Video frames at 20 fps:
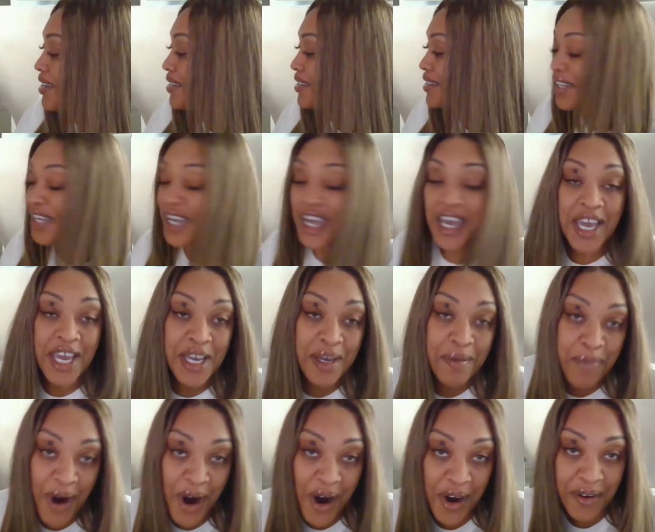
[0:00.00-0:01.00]
the
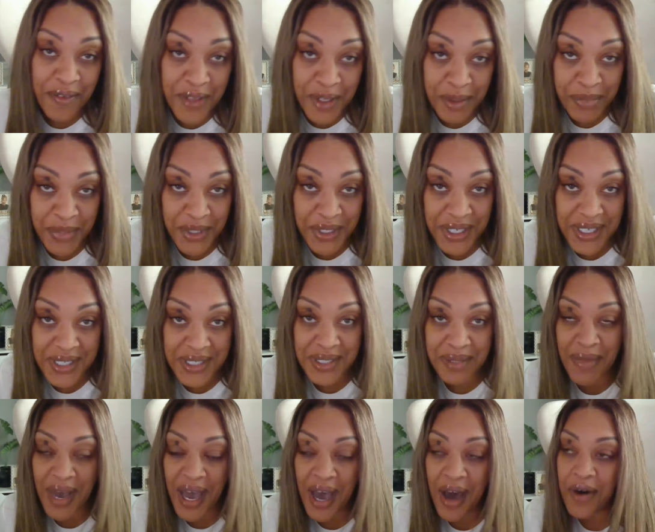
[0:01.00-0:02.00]
king part of the book is
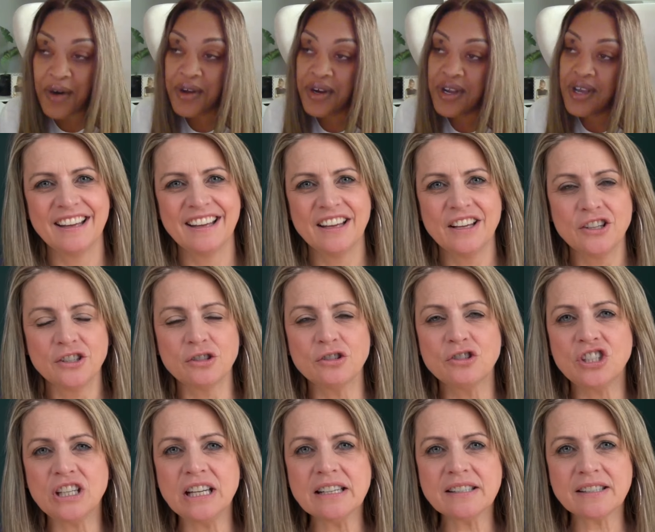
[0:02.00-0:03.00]
about. So
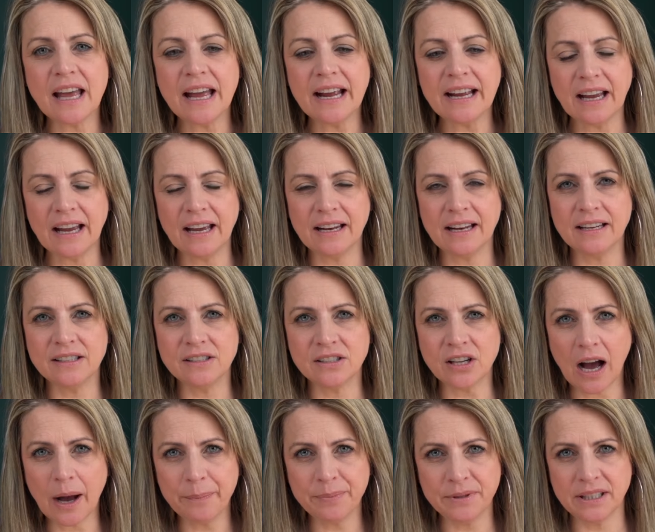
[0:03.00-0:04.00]
she's uh, like an
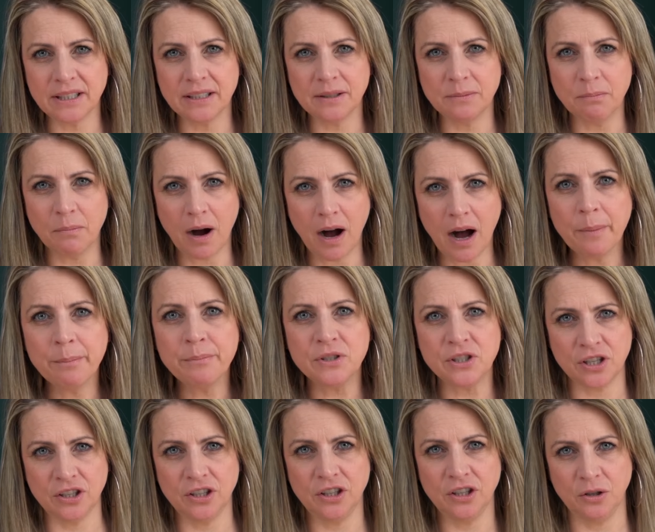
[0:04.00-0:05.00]
adopted mom
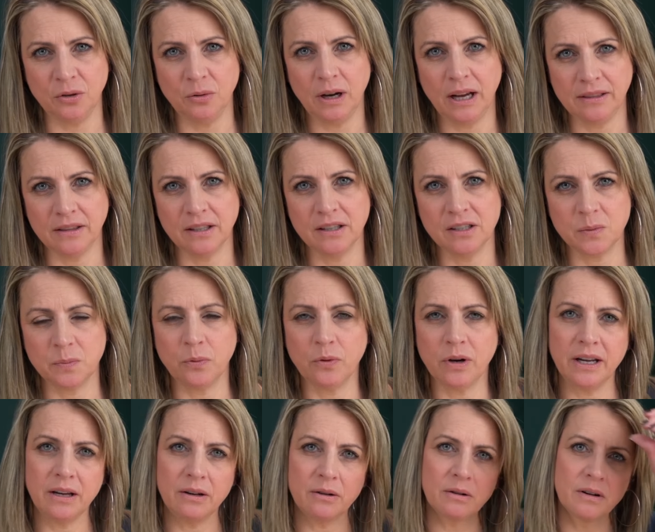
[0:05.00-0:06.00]
to you at this
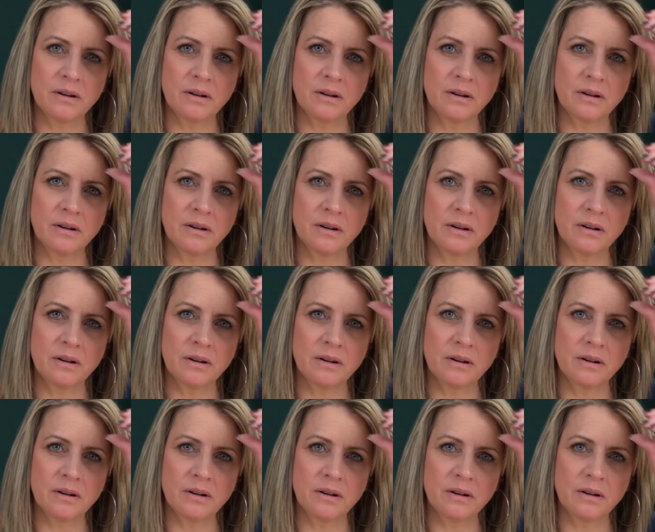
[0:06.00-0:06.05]
point.